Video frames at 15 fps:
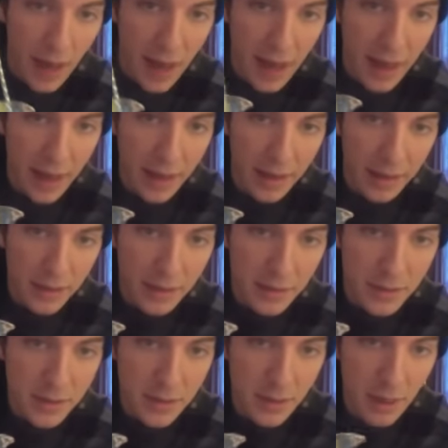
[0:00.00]

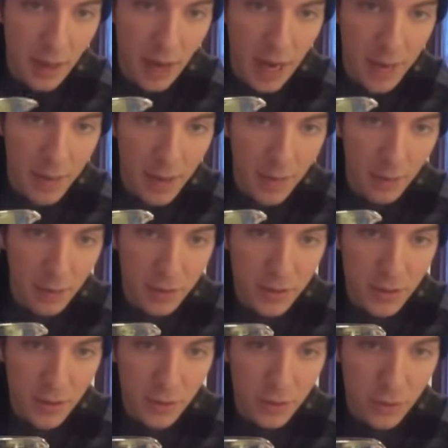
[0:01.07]
and I'm able
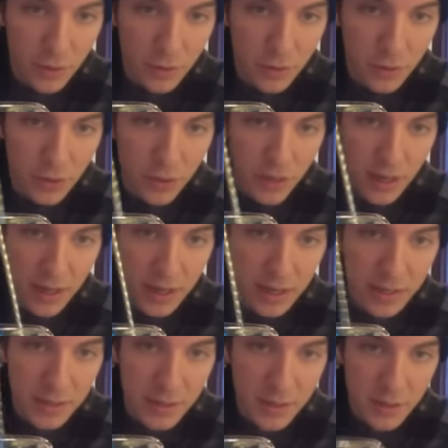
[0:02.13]
to
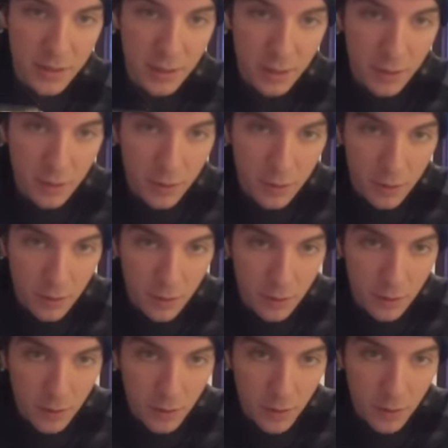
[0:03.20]
just
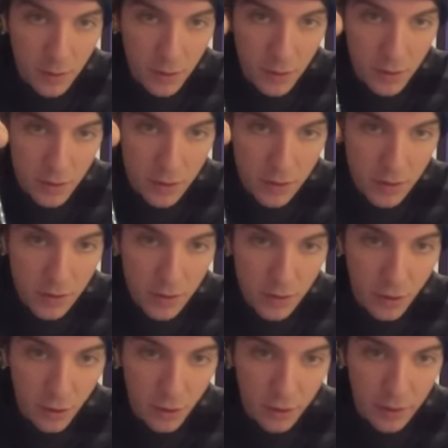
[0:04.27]

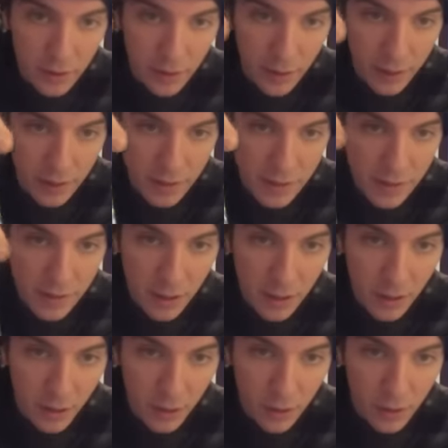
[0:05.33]
stir it like
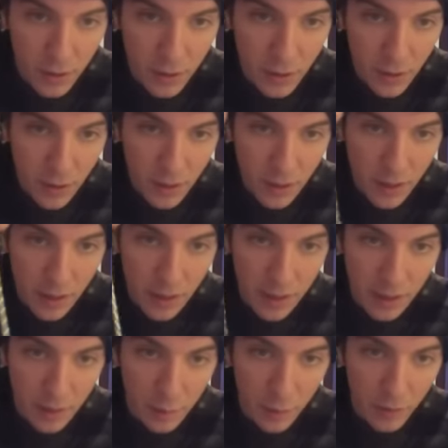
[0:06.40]
so, and
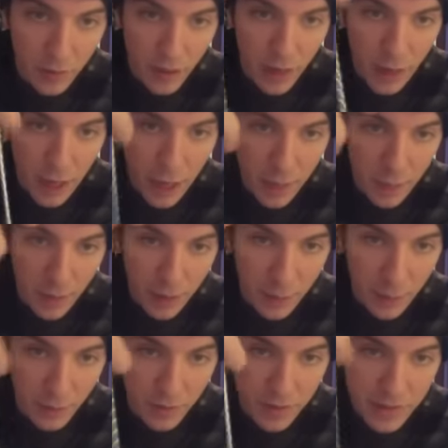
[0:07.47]
I can move it up, I
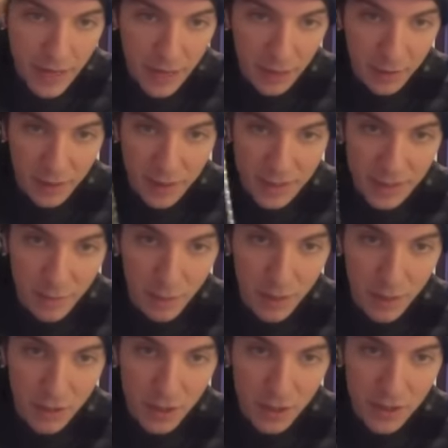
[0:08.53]
can move it down. It's
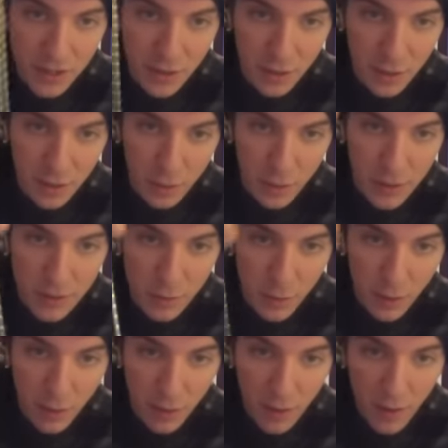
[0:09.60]
much easier to do this
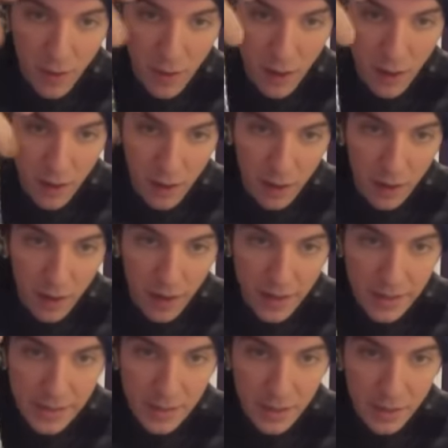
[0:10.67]
with
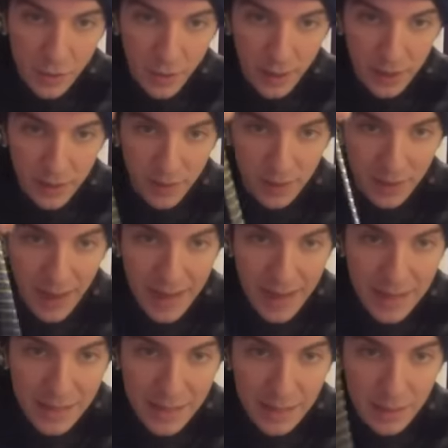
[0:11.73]
ice and a drink in the
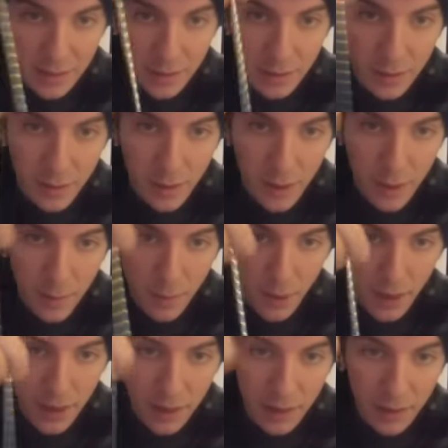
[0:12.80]
glass,
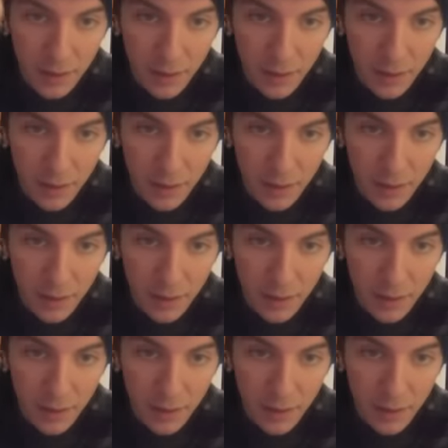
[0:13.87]
but